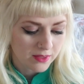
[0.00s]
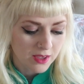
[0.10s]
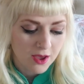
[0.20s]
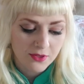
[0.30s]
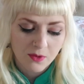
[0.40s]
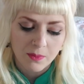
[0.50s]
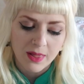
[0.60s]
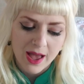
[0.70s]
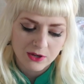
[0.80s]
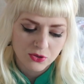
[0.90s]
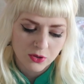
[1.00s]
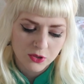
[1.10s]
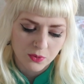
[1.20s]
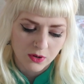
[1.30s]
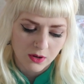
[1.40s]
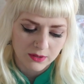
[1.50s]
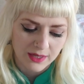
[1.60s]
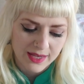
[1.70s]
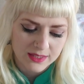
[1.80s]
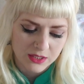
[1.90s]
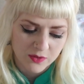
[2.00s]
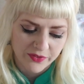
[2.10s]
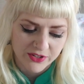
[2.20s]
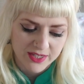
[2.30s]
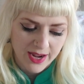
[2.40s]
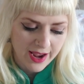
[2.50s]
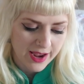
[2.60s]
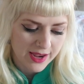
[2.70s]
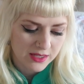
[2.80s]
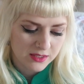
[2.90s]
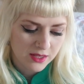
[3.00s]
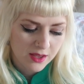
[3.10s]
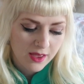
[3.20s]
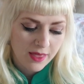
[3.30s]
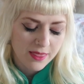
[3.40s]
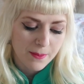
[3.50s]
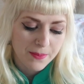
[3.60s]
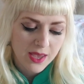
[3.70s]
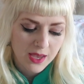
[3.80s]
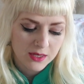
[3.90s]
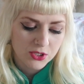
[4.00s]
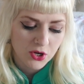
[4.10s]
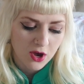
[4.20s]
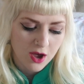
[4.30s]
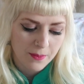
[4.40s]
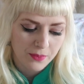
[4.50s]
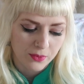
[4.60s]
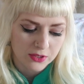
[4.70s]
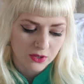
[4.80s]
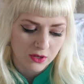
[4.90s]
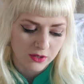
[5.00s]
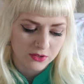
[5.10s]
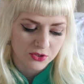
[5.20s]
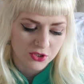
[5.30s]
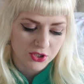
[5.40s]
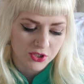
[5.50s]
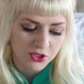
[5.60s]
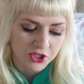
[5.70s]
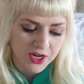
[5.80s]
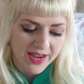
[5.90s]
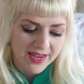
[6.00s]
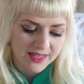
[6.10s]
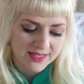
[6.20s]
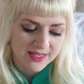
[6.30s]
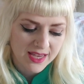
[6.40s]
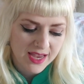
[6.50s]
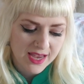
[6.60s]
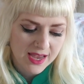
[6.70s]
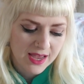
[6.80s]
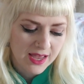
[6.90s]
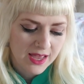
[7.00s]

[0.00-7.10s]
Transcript: The other black shorts were called Laces for Days. The pink top was called JC.